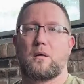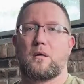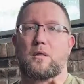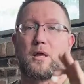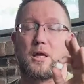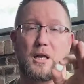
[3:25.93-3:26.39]

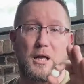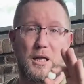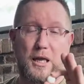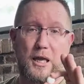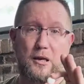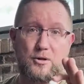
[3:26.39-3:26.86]
The
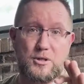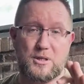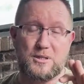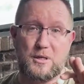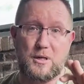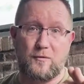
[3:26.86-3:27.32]
kinetic energy
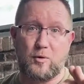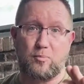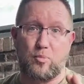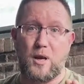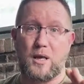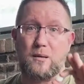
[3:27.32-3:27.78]
is enough to
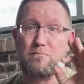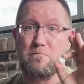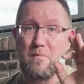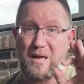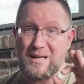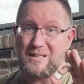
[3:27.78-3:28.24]
break
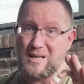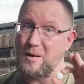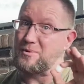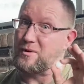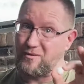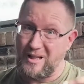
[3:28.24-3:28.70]
many
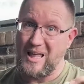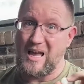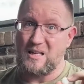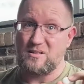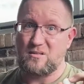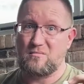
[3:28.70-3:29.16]
types of
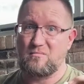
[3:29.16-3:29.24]
glass.